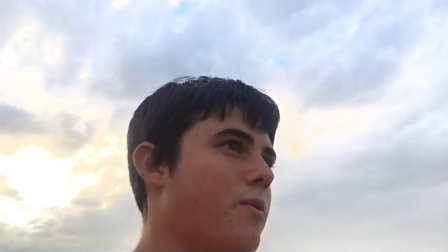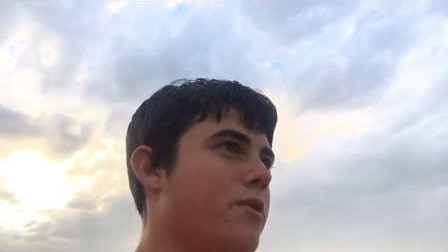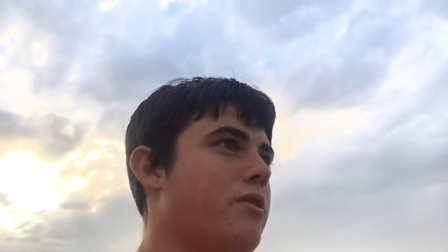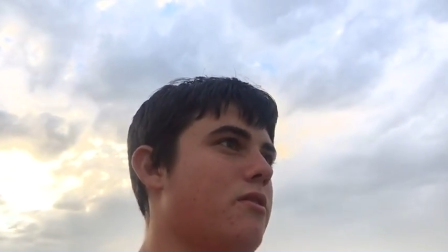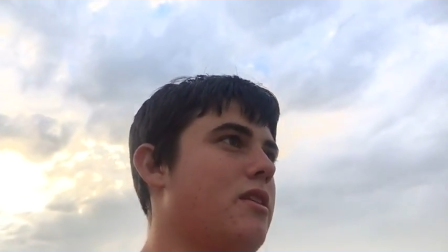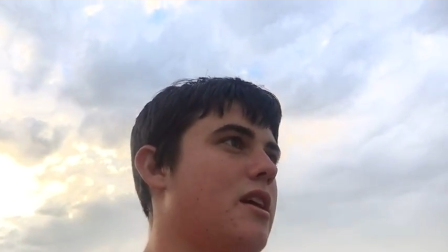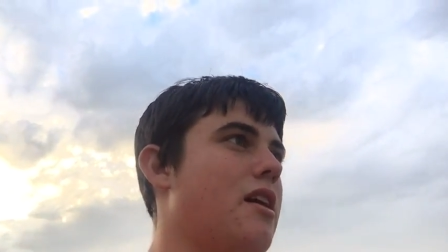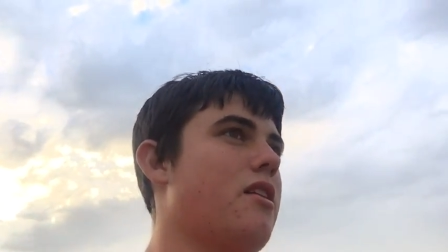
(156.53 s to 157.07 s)
We'll
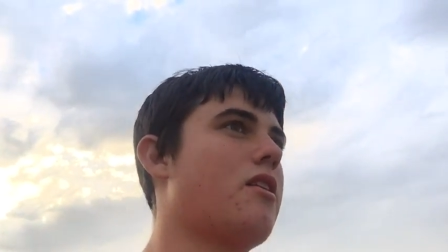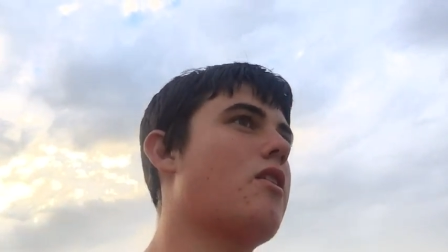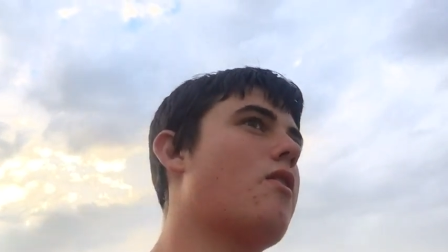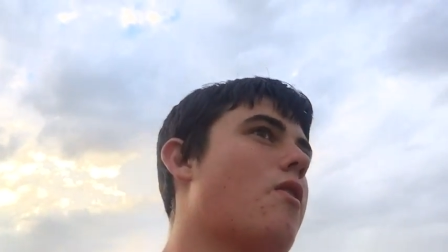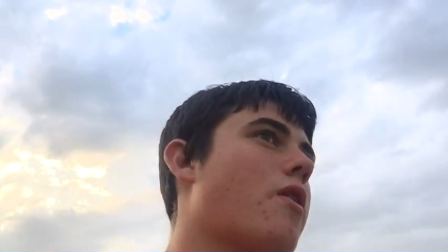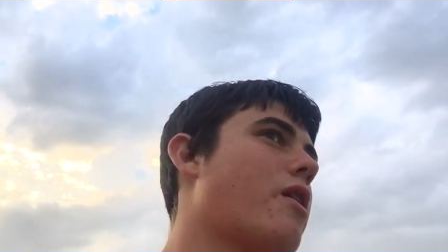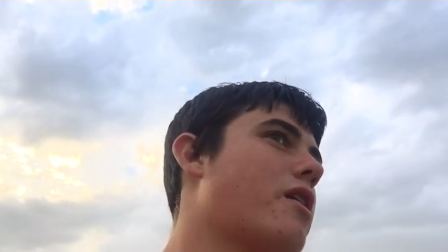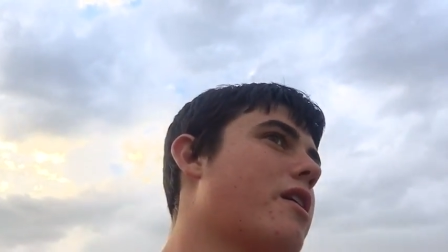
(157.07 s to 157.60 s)
do the other
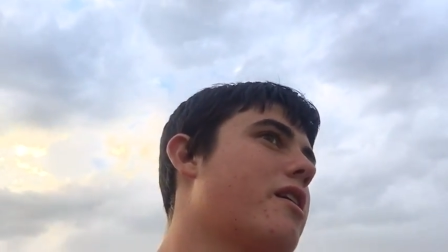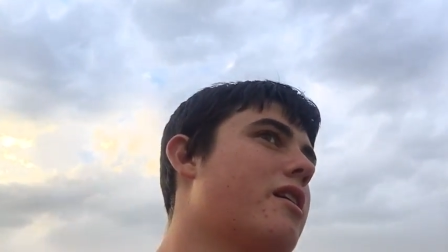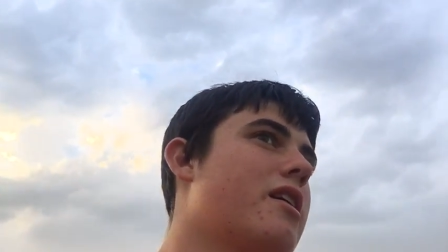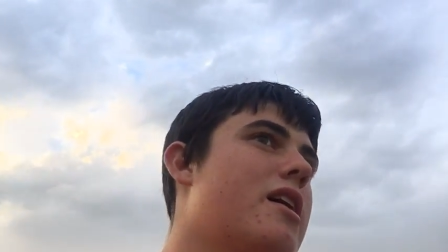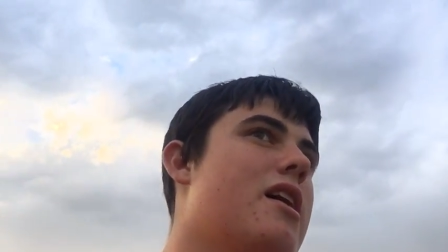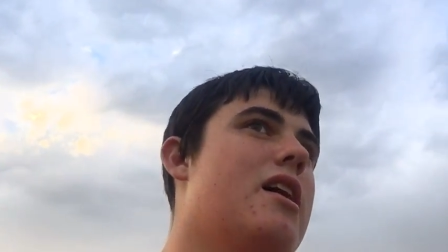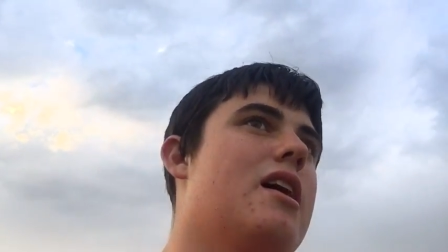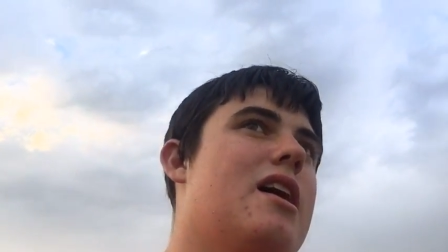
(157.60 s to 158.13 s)
corn. And
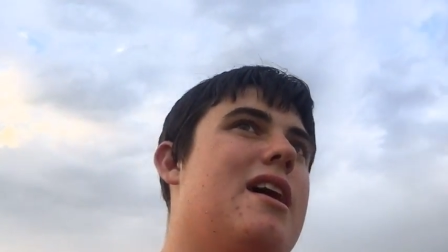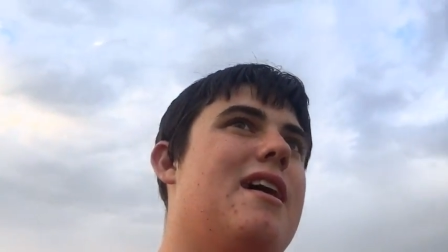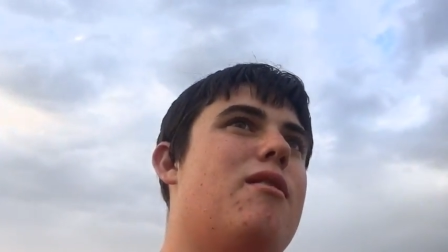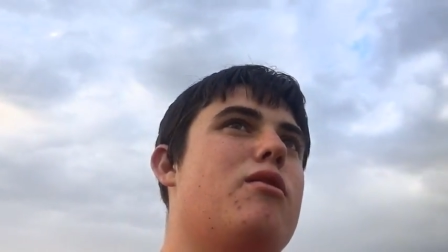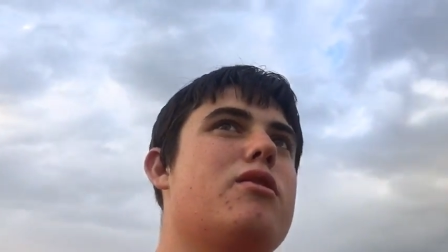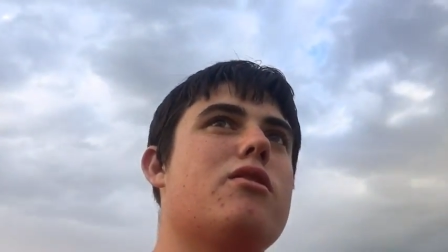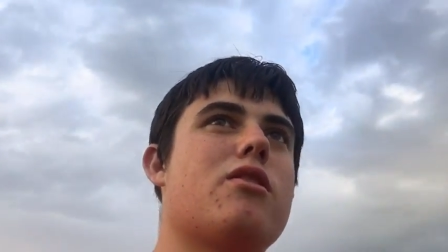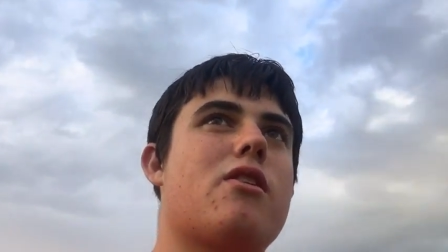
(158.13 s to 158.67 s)

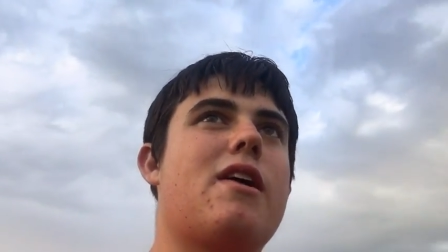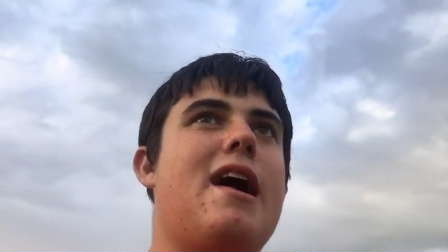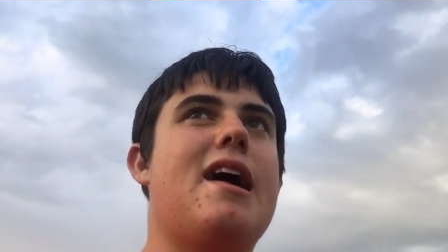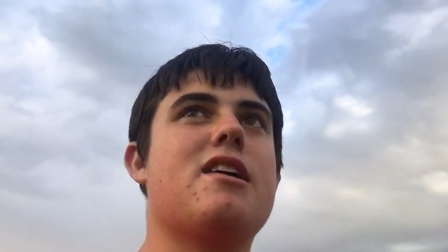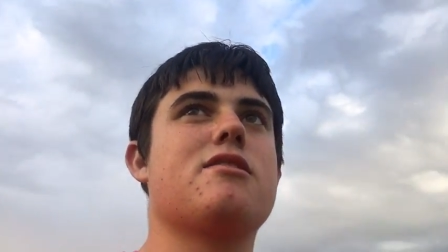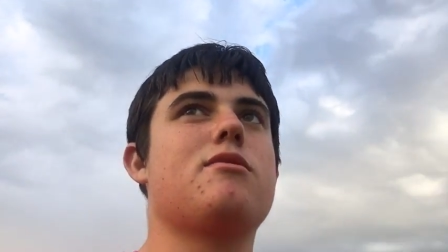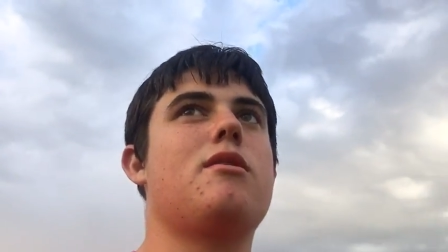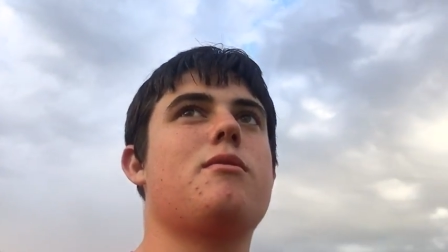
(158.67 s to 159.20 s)
we'll do the
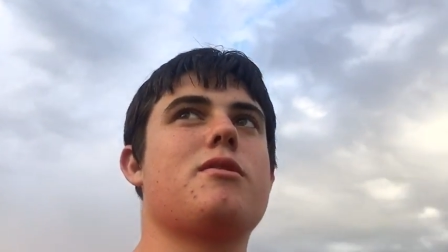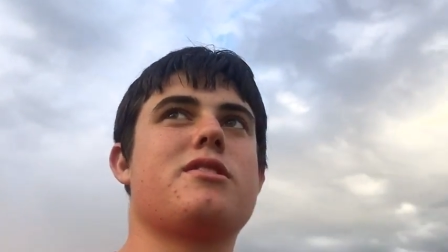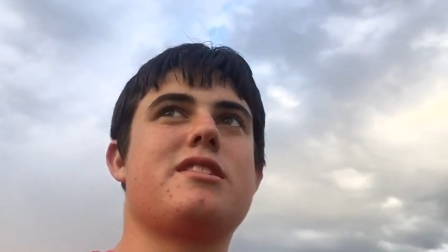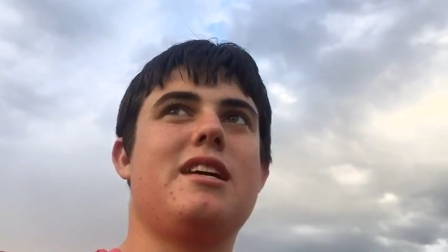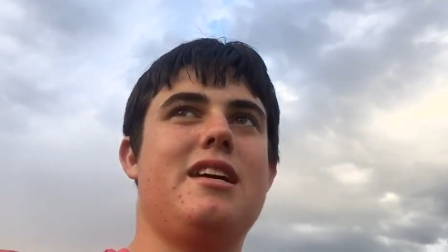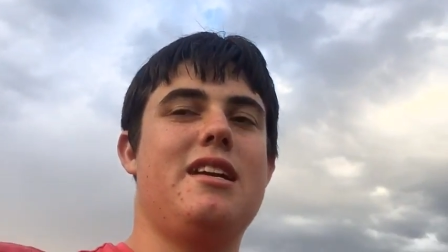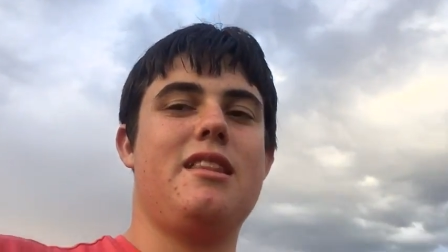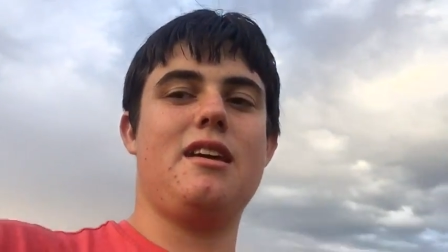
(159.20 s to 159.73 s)
grass while we're
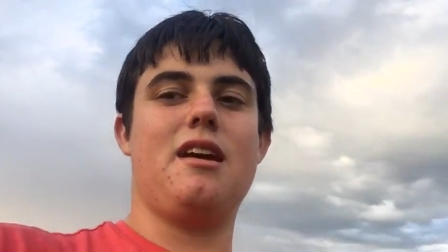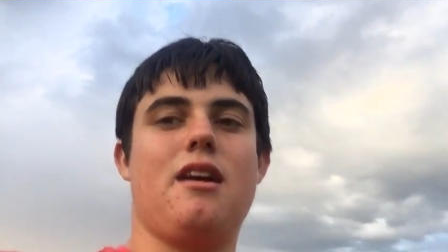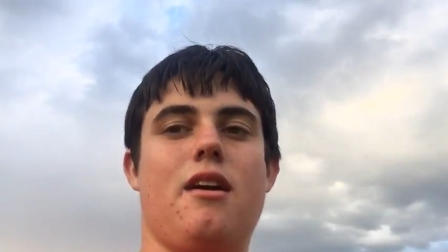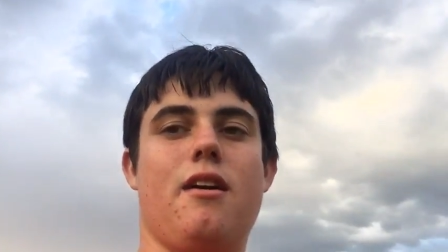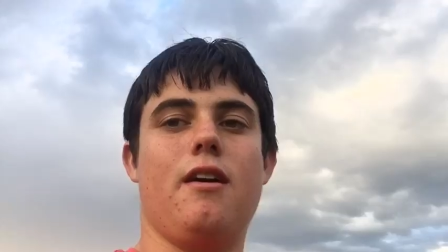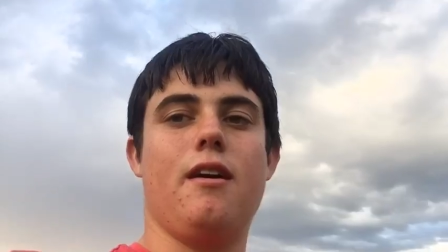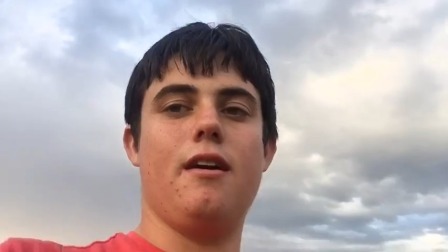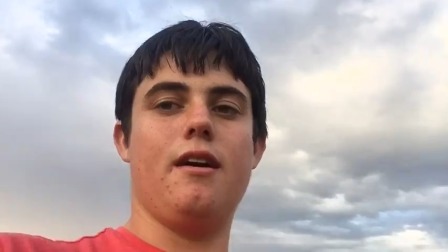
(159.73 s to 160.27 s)
standing
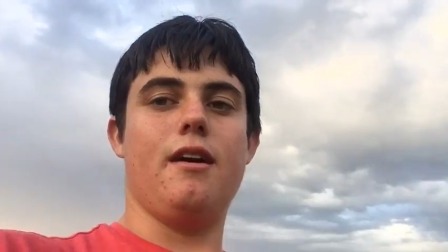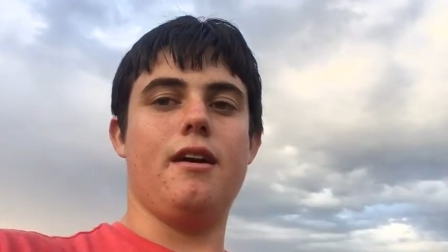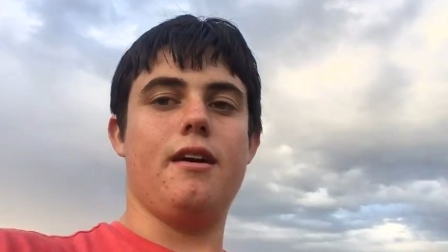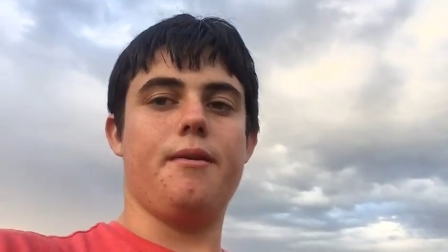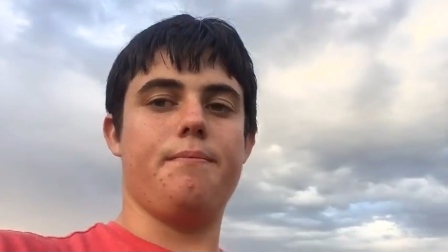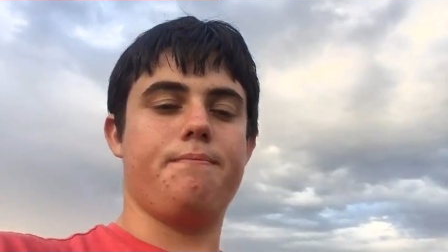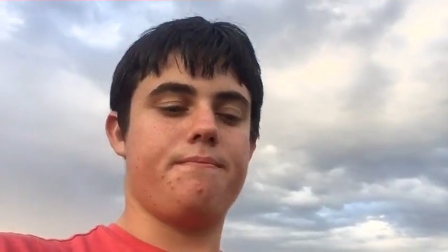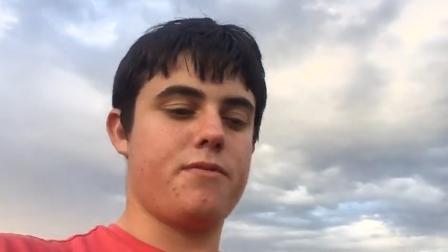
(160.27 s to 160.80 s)
there.
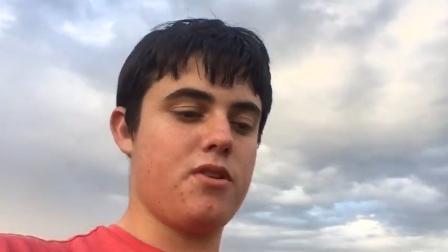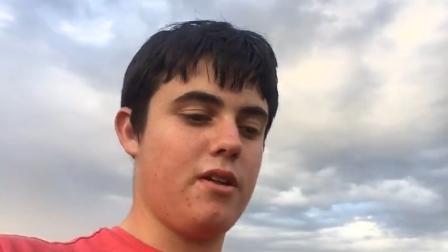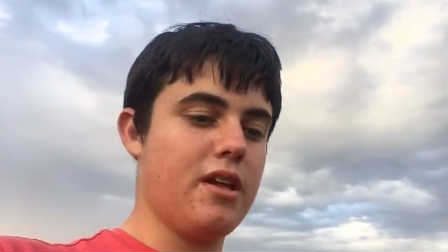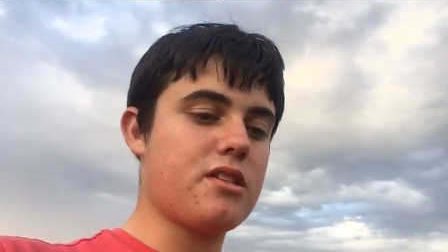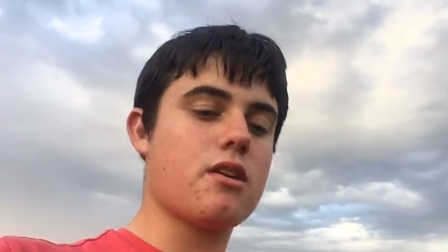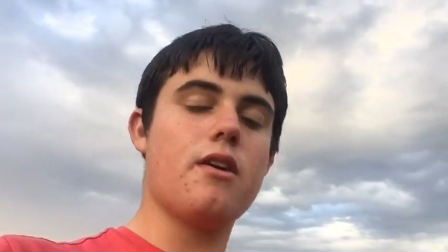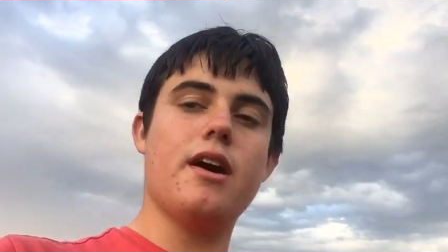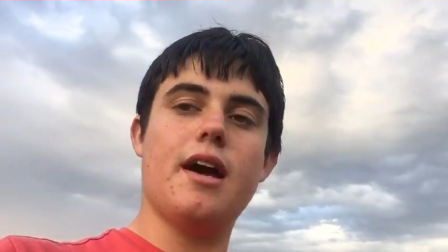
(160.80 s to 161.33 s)
Um, so
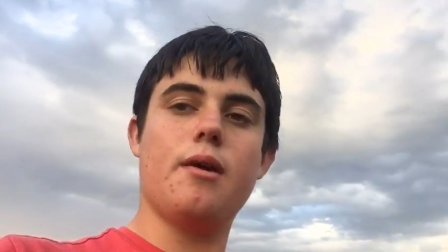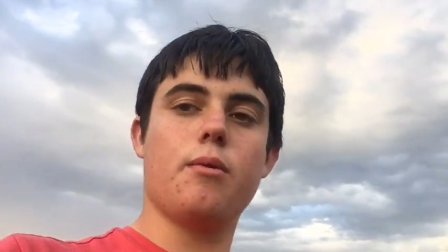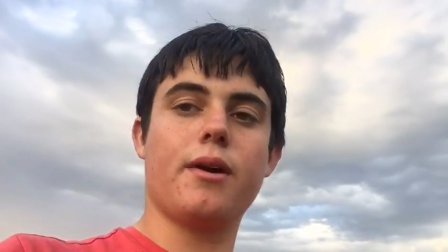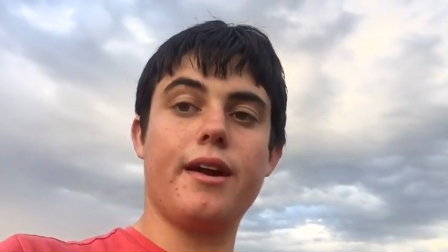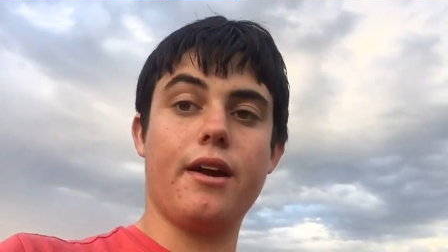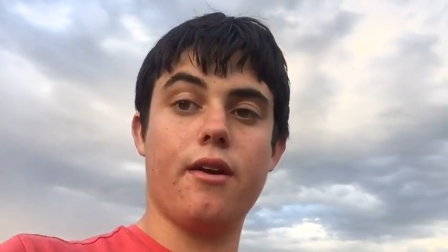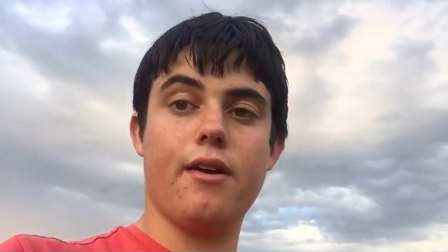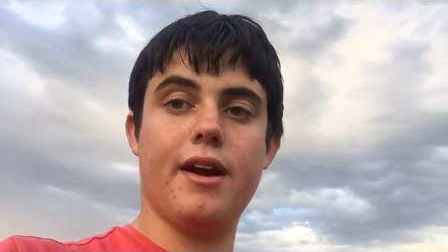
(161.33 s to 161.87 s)
let's go ahead. We're
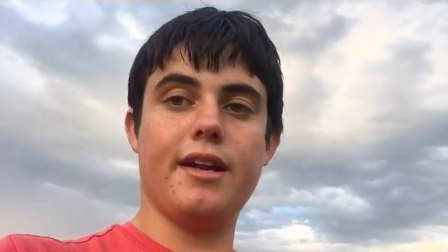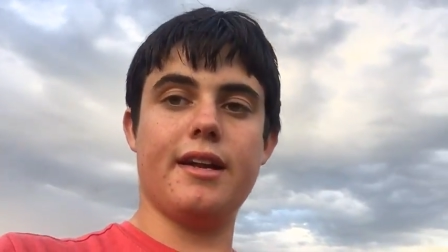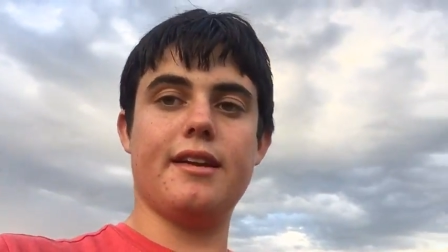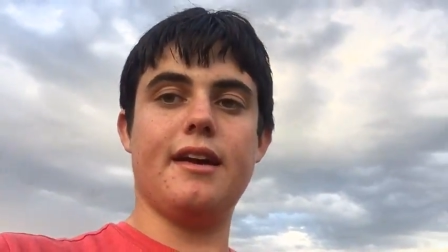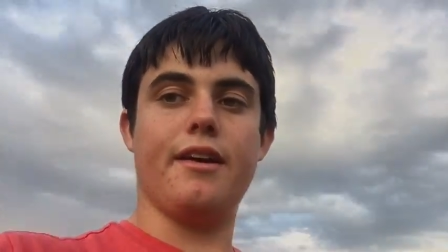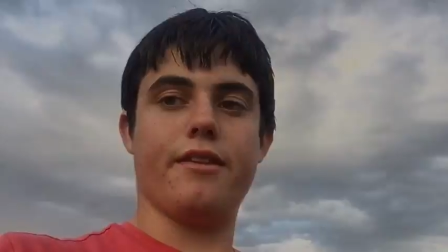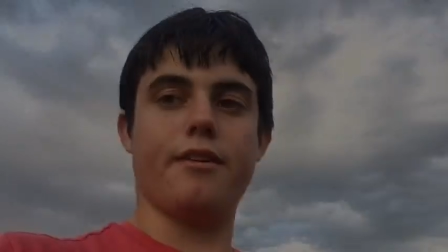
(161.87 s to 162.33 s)
going to go ahead and get down